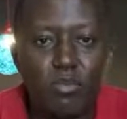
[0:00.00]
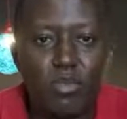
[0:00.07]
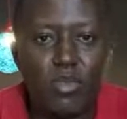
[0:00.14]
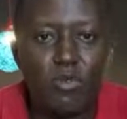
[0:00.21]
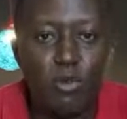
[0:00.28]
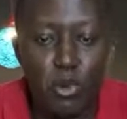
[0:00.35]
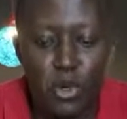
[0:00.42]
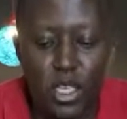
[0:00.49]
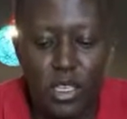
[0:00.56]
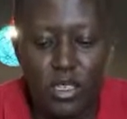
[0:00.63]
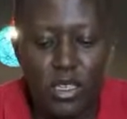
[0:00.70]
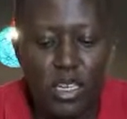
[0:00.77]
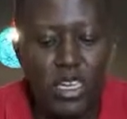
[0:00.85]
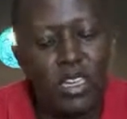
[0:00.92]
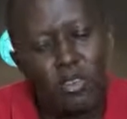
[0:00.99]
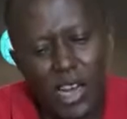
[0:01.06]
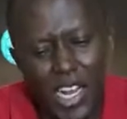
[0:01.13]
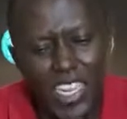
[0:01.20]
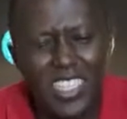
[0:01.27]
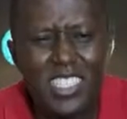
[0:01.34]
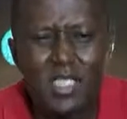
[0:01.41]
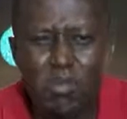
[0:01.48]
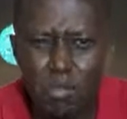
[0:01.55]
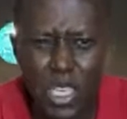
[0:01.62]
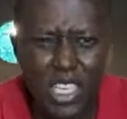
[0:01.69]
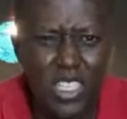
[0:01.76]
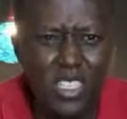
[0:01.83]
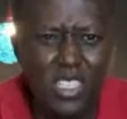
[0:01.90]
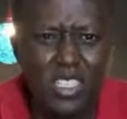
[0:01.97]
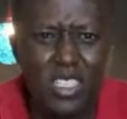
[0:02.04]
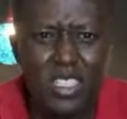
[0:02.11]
food, rice, beans,